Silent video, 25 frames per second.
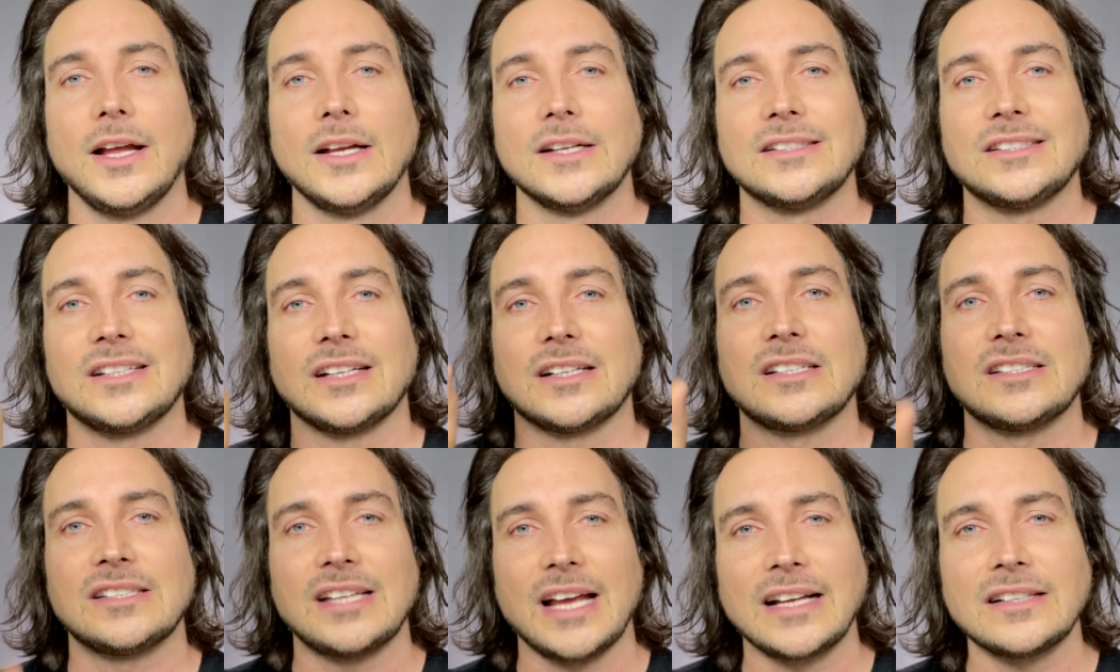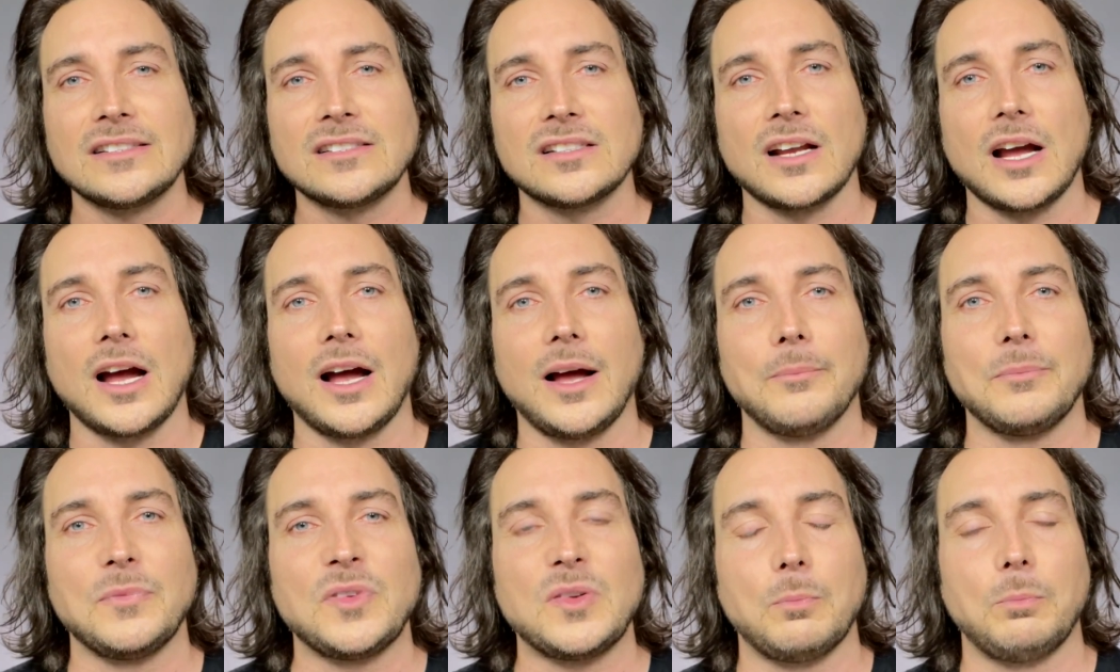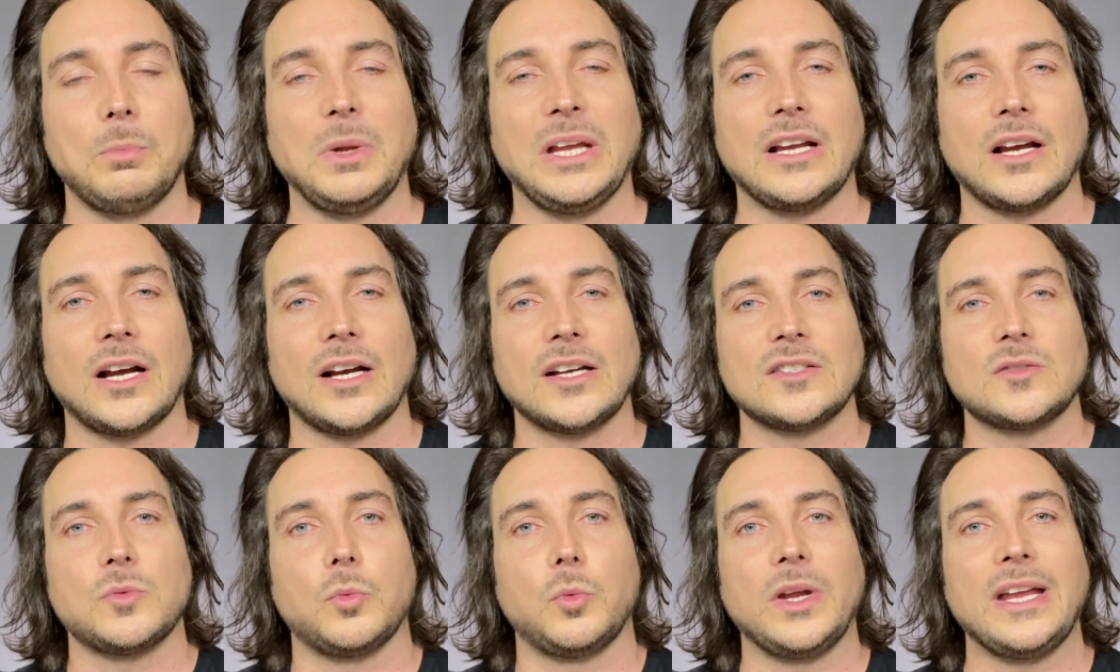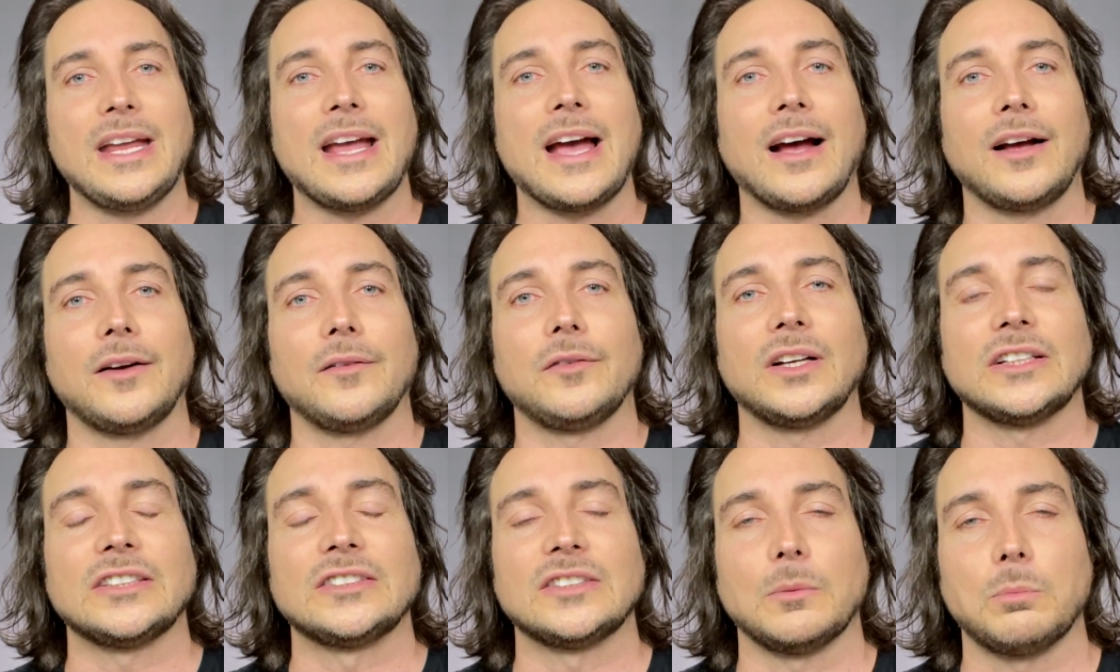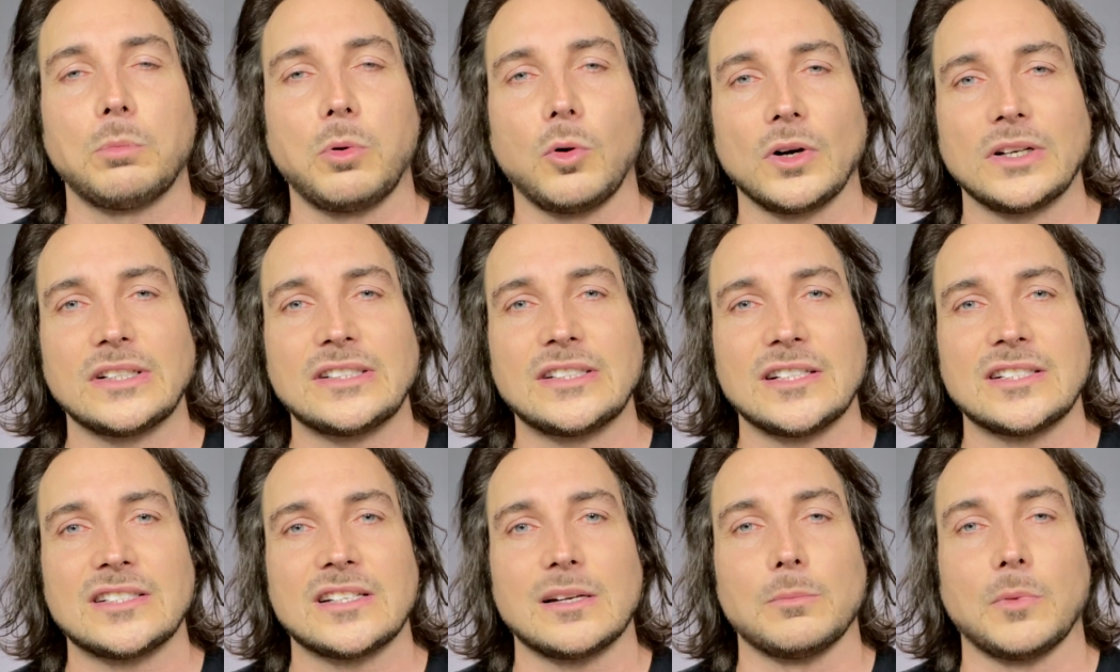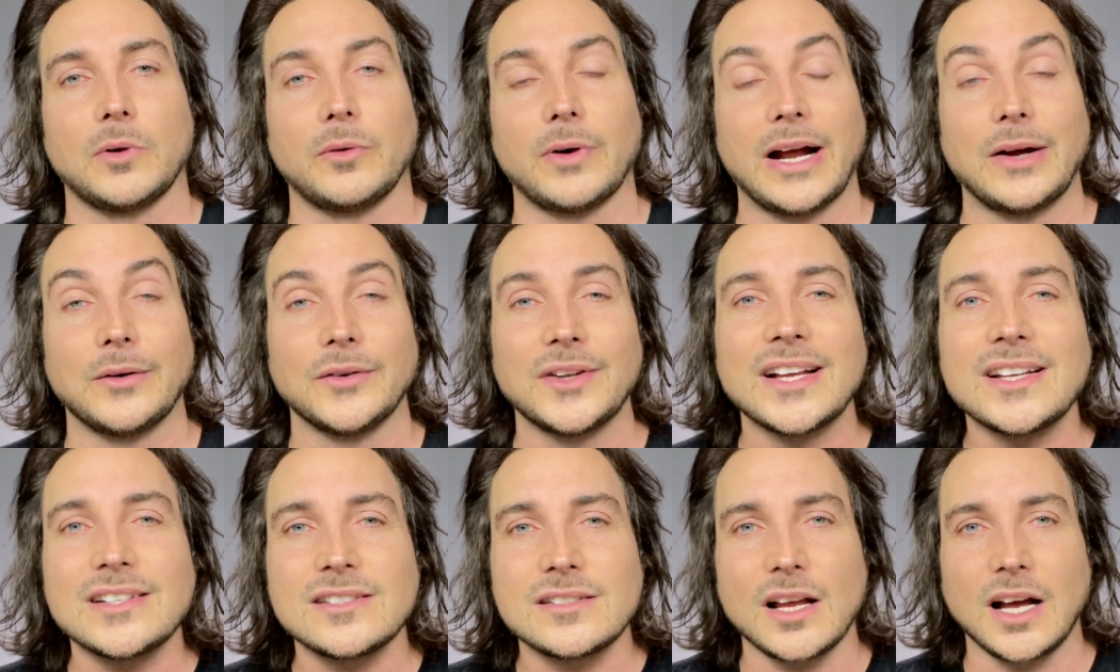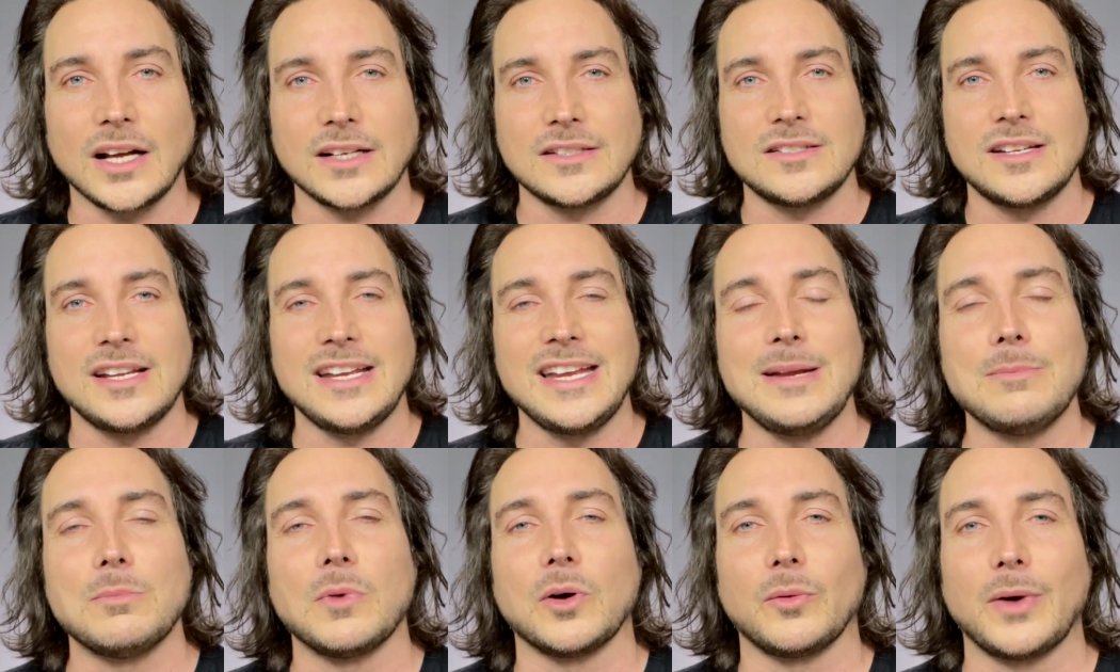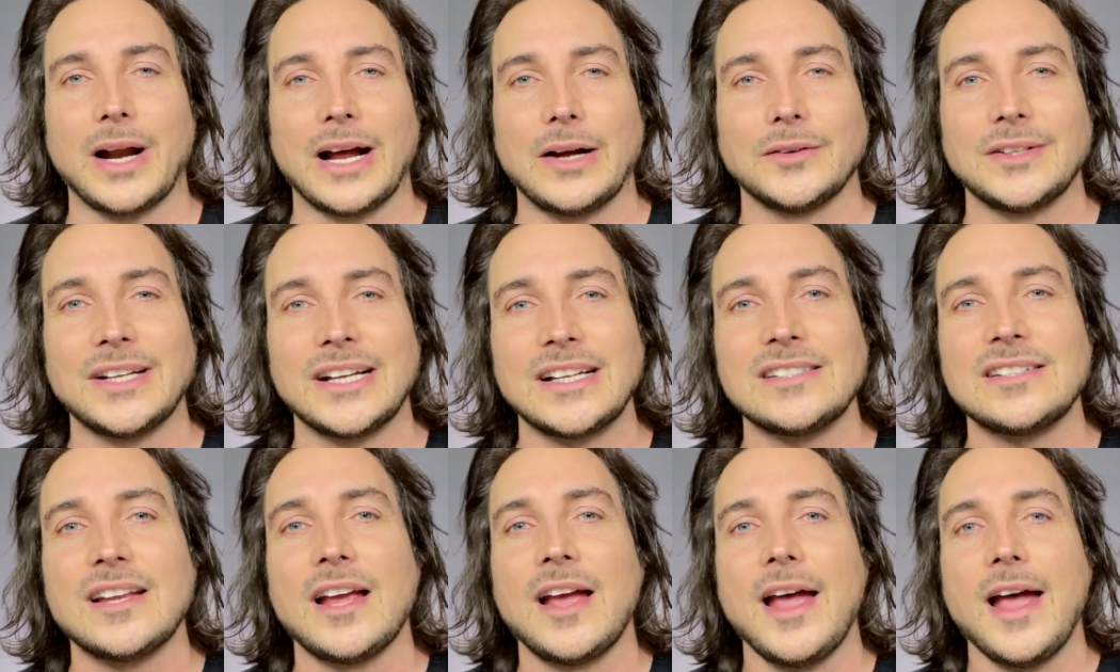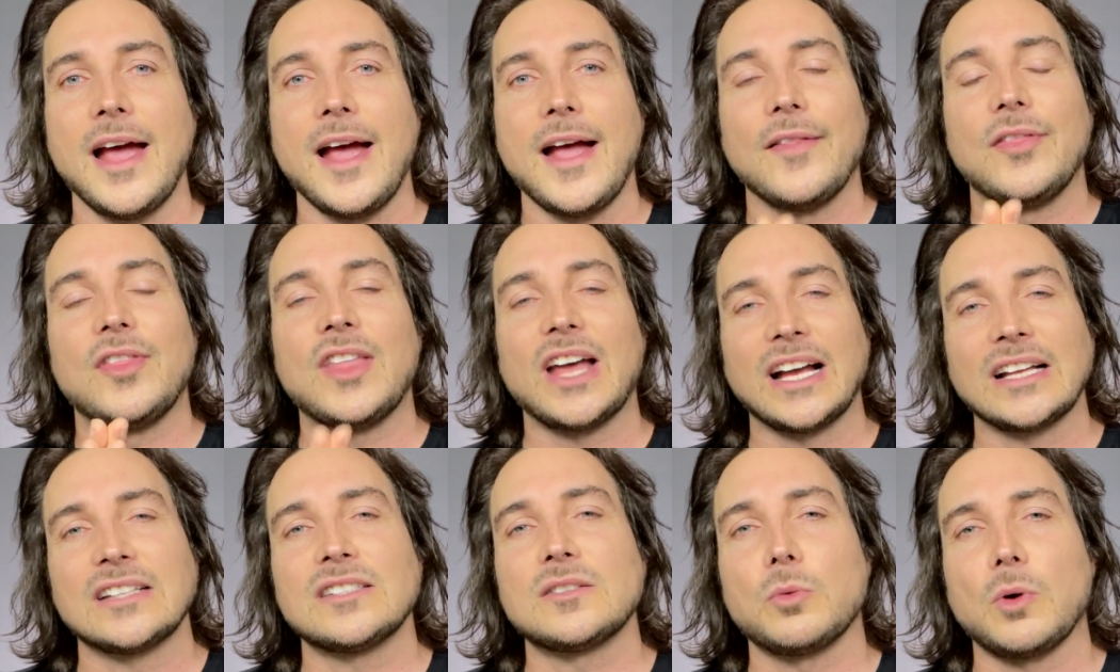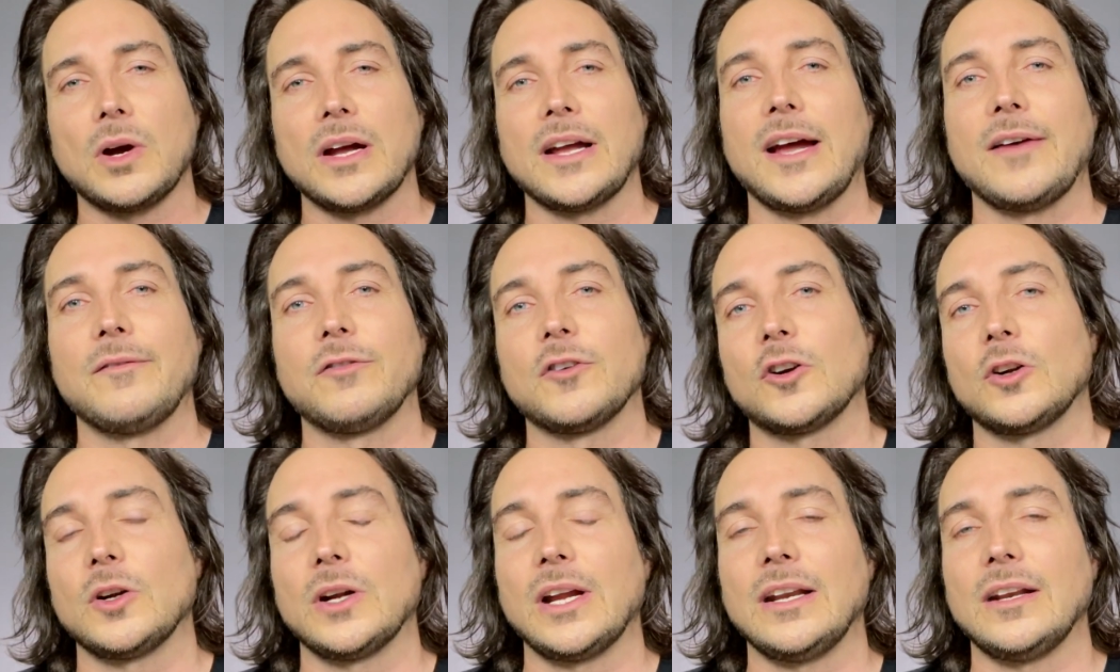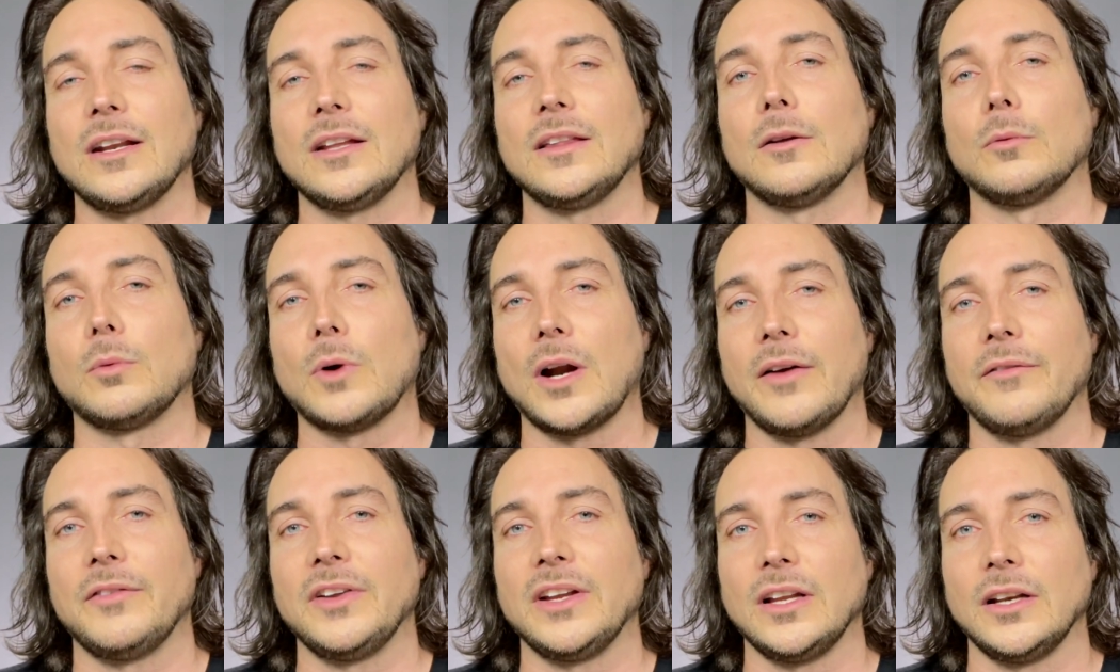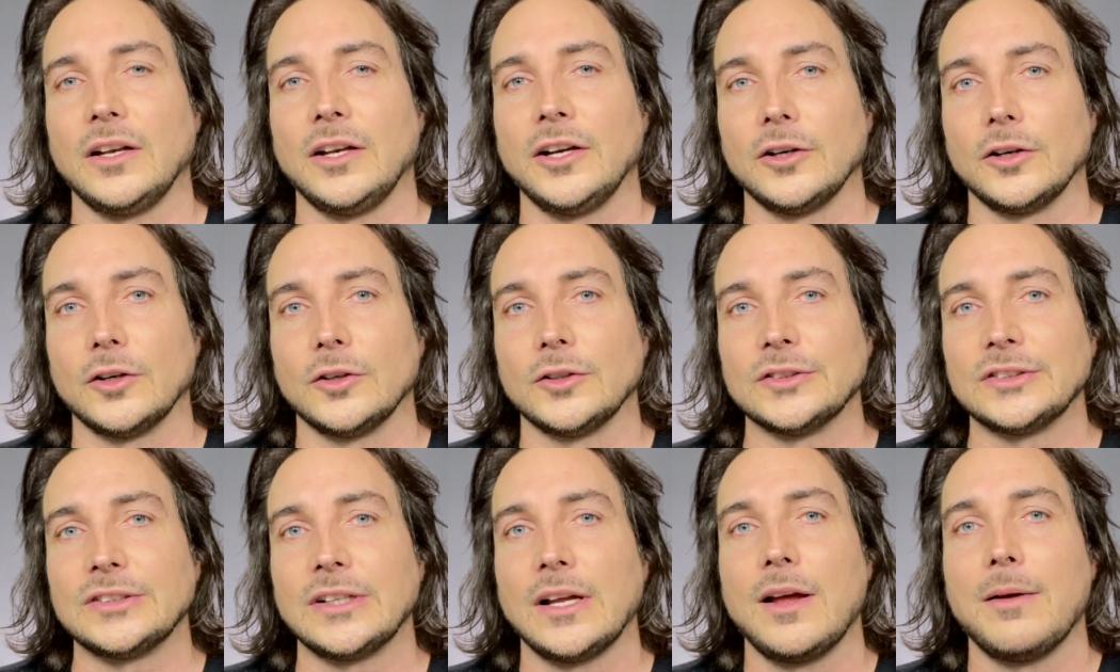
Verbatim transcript: Success comes because we have a support system around us, a team around us. That's why I've created the Raw Vegan Heroes